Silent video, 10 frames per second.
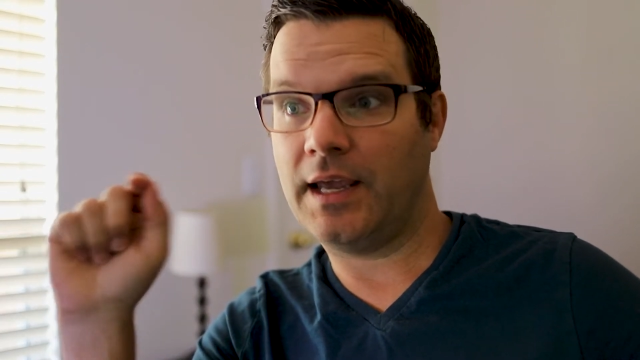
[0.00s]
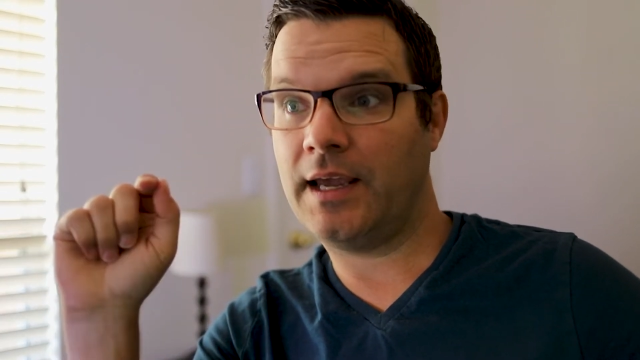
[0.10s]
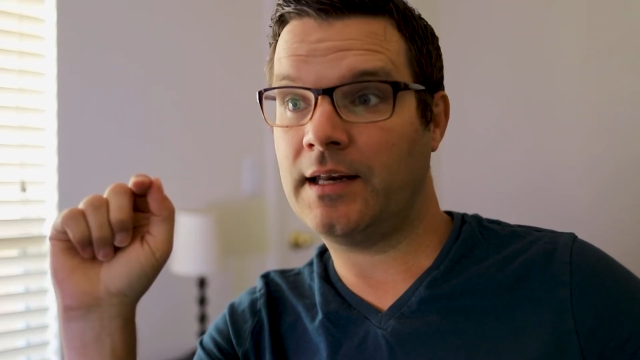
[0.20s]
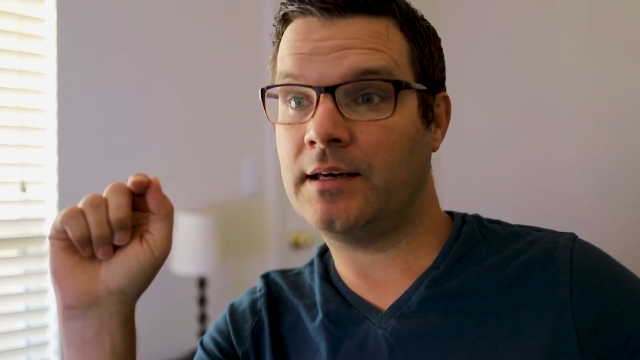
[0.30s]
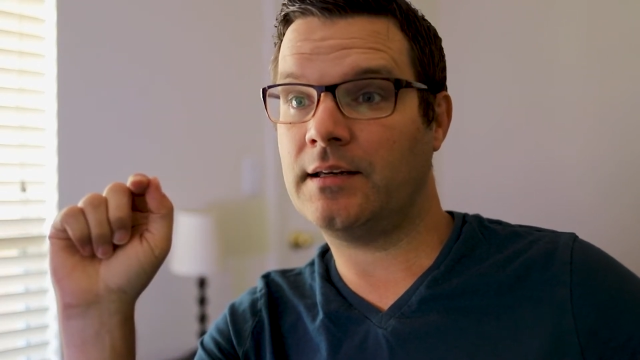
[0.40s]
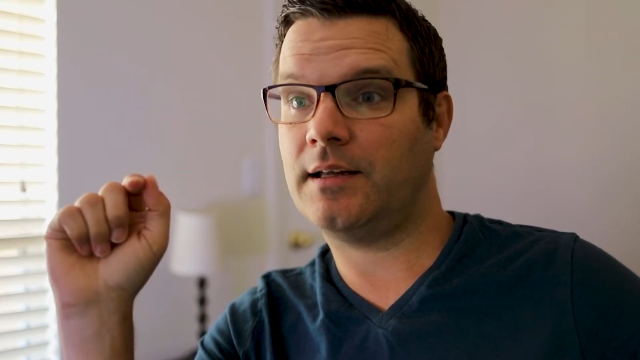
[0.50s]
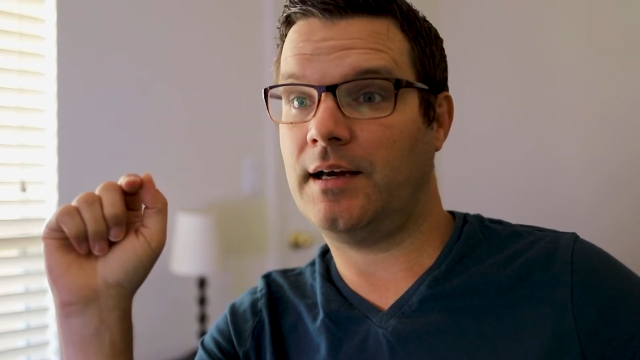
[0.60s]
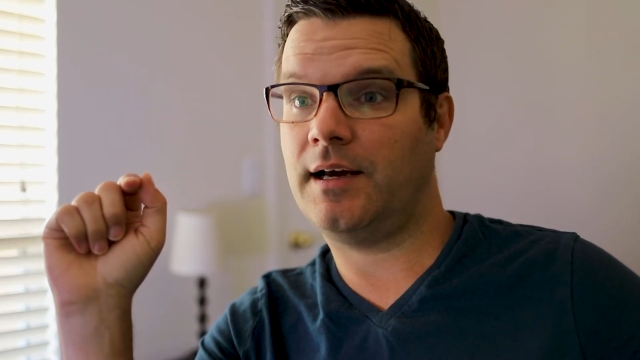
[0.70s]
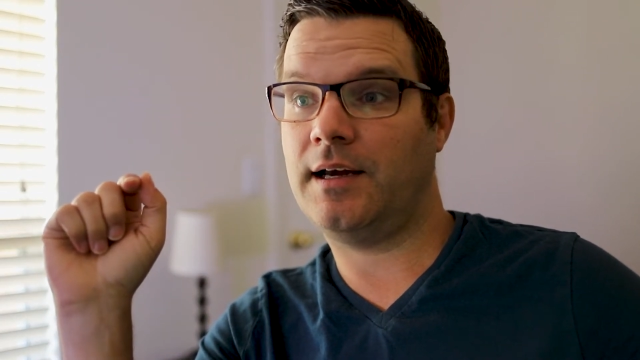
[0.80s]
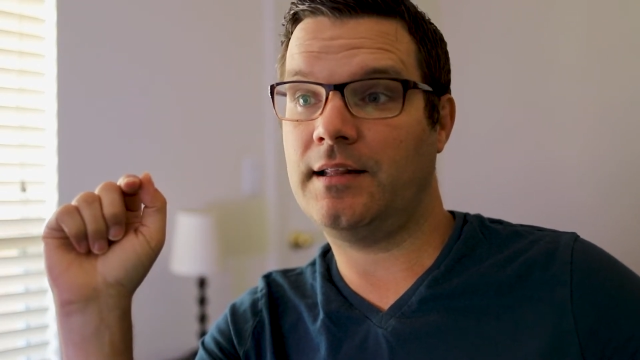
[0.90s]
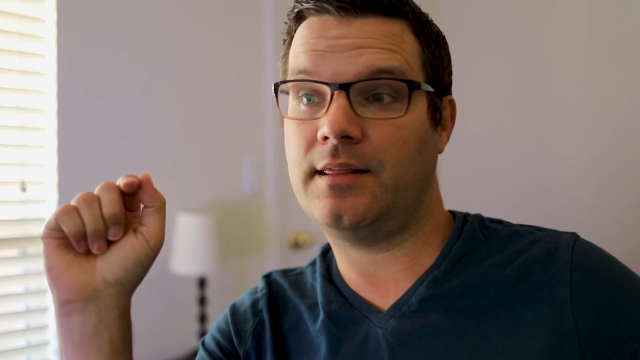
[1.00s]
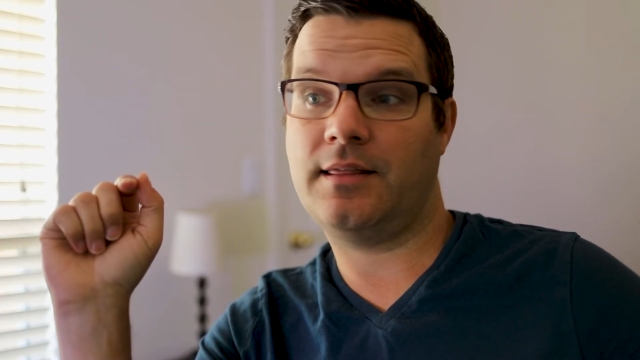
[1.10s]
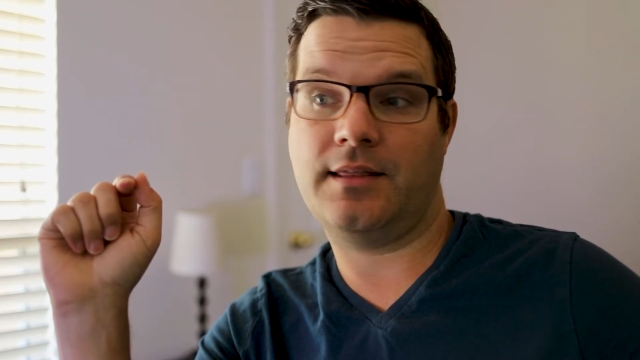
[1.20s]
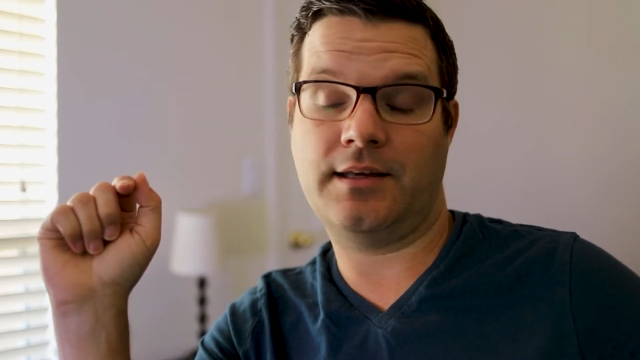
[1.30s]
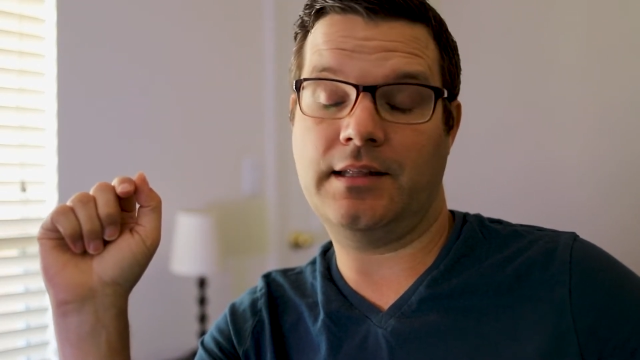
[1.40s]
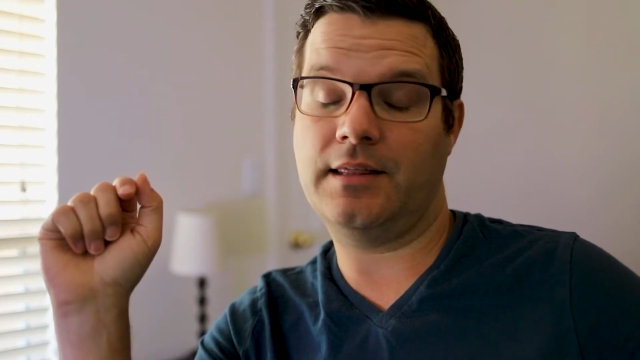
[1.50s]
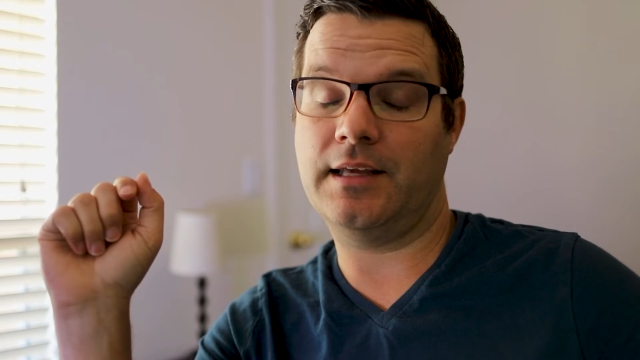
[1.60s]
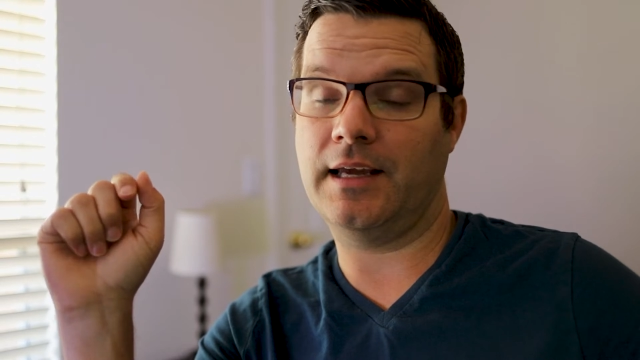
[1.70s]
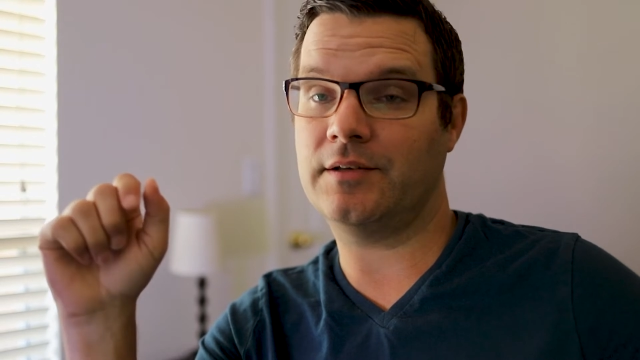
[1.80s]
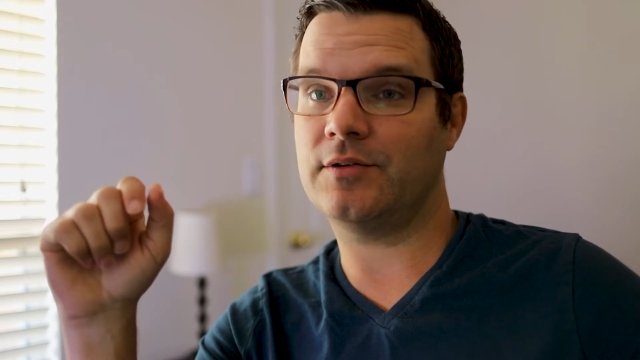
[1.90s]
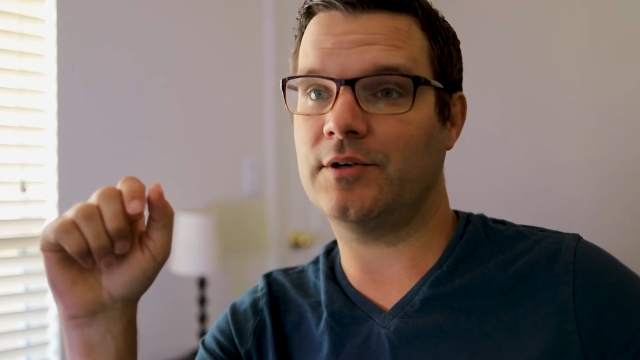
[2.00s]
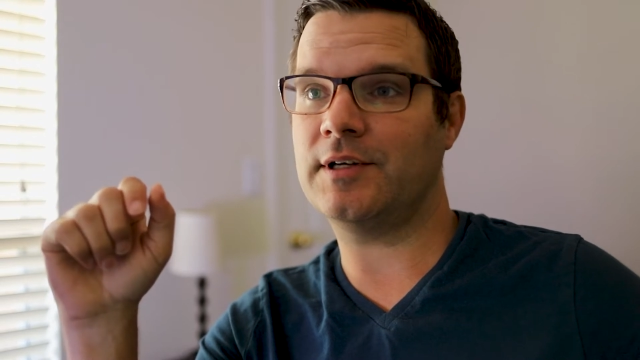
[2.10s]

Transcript: And I think the answer